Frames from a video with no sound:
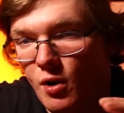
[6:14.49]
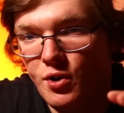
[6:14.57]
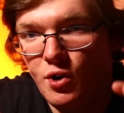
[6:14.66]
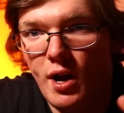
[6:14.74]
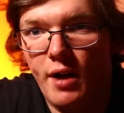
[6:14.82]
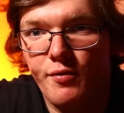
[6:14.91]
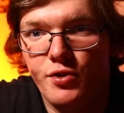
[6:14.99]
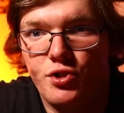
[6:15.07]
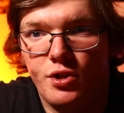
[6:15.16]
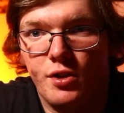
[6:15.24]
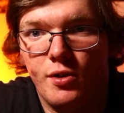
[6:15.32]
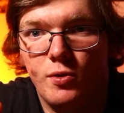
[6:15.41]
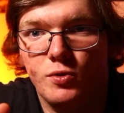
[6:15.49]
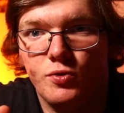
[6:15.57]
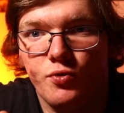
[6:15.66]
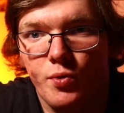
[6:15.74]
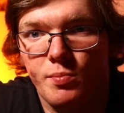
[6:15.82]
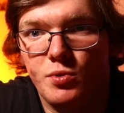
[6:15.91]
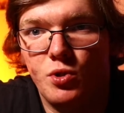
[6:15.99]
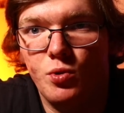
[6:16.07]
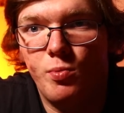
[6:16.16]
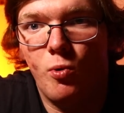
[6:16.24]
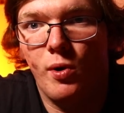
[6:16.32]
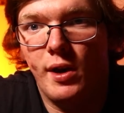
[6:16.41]
On your average, it goes from
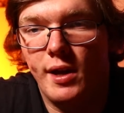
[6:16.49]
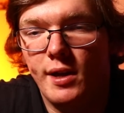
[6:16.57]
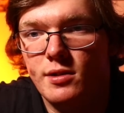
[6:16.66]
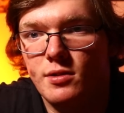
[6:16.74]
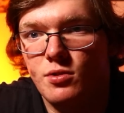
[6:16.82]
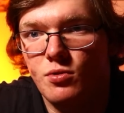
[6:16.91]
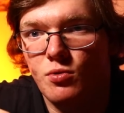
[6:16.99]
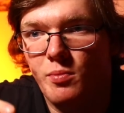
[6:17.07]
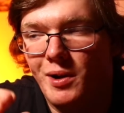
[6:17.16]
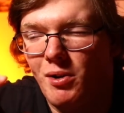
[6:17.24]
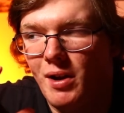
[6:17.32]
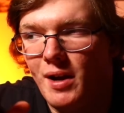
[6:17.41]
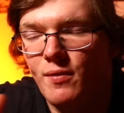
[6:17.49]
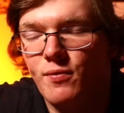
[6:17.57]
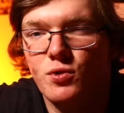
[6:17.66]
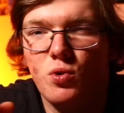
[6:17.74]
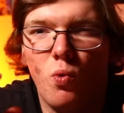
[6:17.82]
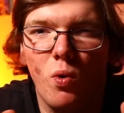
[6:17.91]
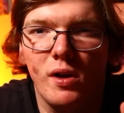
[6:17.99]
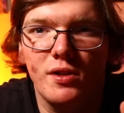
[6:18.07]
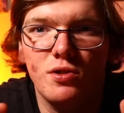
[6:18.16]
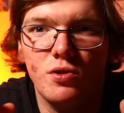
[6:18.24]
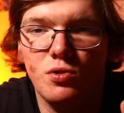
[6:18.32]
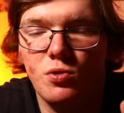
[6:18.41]
2.8 to about
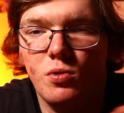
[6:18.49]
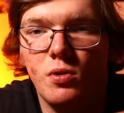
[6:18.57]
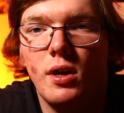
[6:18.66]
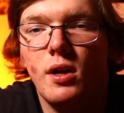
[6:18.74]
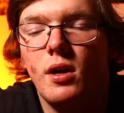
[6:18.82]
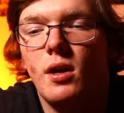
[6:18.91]
f22.